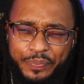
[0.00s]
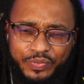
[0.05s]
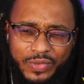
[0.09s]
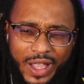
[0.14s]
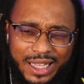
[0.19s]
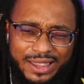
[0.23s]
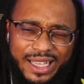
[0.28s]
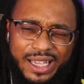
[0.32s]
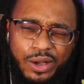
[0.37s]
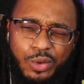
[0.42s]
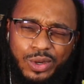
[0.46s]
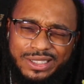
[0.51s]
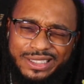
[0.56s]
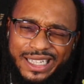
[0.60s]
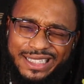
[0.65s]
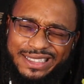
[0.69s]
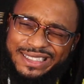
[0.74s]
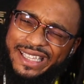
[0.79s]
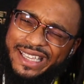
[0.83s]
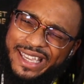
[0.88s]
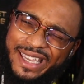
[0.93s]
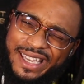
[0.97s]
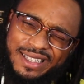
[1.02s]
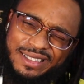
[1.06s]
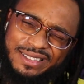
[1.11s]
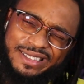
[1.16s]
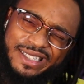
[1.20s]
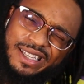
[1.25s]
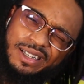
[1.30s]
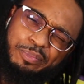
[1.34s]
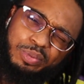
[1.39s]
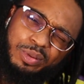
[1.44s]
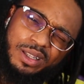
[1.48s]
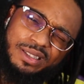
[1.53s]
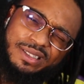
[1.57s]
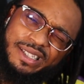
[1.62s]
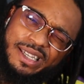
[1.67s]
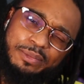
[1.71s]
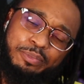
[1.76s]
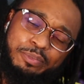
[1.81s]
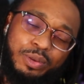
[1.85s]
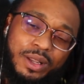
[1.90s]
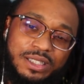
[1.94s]
want to say 10
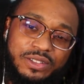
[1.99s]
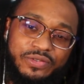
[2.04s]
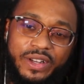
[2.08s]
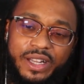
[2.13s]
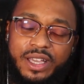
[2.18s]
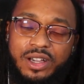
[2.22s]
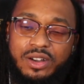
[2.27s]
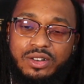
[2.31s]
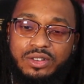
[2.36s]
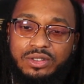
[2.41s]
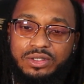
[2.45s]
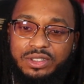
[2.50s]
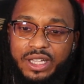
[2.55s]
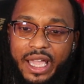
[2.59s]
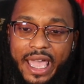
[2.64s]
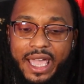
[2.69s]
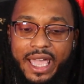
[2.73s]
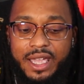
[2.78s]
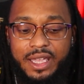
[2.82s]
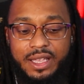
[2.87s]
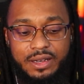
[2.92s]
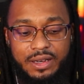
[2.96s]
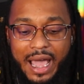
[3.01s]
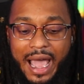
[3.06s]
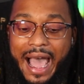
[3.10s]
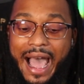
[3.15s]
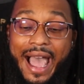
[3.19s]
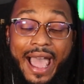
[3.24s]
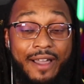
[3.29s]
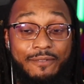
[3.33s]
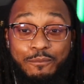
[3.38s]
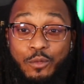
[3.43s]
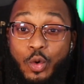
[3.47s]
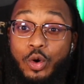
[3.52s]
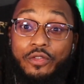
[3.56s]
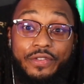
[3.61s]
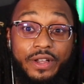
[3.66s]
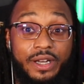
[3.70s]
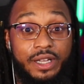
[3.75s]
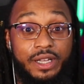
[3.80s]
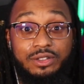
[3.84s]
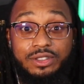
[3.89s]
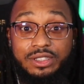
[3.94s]
plus videos, and I have more
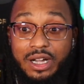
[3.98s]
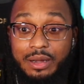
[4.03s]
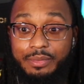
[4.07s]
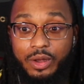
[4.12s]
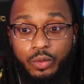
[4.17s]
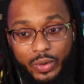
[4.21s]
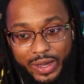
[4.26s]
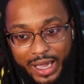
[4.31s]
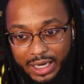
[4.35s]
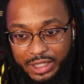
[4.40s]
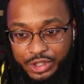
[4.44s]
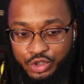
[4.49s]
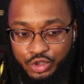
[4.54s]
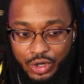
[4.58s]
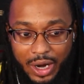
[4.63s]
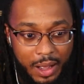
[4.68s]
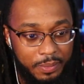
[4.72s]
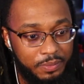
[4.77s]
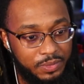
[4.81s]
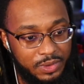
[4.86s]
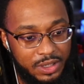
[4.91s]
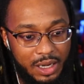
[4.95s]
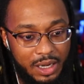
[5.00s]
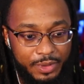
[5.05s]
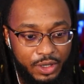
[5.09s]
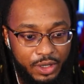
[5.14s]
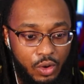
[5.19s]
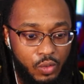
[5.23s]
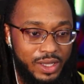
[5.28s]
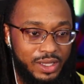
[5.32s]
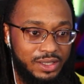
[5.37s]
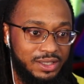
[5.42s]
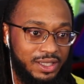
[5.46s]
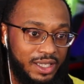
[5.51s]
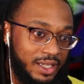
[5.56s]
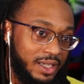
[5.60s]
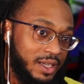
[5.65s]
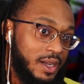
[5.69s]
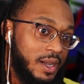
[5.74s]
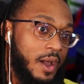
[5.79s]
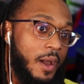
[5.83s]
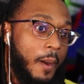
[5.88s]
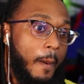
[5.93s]
videos coming. We got a drop coming on Wednesday.
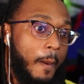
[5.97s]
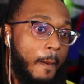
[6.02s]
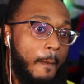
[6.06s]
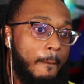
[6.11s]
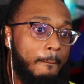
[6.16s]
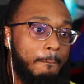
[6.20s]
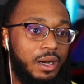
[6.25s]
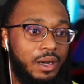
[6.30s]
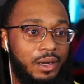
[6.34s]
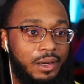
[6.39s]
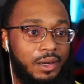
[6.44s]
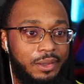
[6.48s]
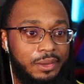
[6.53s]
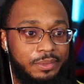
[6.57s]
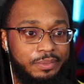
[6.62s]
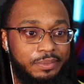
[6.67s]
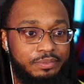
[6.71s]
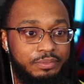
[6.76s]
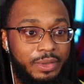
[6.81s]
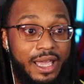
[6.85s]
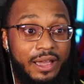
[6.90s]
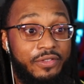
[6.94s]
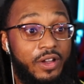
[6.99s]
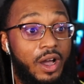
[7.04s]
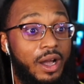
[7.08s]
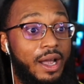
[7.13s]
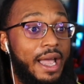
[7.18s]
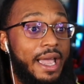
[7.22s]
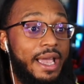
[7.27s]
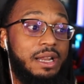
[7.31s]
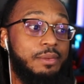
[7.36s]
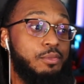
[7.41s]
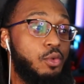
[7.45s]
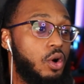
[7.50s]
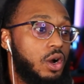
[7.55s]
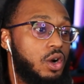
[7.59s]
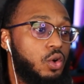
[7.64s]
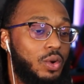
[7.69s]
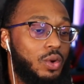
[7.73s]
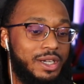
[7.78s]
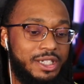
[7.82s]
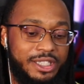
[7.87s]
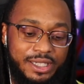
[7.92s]
But yeah, if y'all got any more
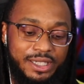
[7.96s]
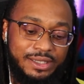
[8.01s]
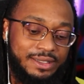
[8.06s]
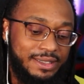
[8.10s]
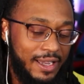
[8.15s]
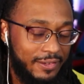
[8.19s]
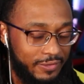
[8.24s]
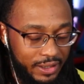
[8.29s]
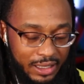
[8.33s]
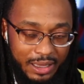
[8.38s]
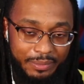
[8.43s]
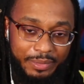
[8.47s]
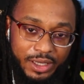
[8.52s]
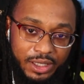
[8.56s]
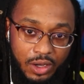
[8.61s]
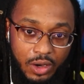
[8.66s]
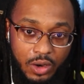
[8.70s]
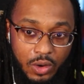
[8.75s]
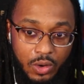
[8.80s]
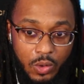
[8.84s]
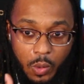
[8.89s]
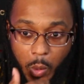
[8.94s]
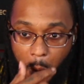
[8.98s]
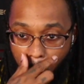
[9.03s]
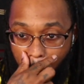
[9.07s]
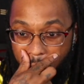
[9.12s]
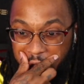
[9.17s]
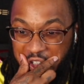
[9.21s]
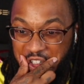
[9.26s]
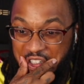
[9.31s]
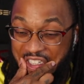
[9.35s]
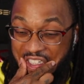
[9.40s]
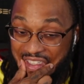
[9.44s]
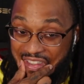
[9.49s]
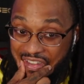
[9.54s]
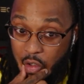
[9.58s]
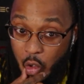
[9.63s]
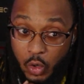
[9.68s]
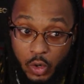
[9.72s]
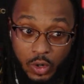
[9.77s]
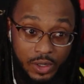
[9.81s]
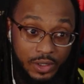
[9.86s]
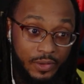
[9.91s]
questions, definitely let me know in the
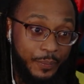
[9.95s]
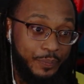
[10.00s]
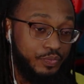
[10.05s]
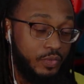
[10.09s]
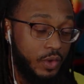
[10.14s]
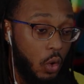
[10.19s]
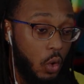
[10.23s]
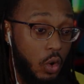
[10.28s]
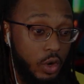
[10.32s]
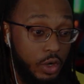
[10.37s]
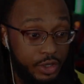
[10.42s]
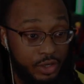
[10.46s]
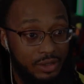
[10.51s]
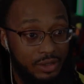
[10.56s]
Discord, or you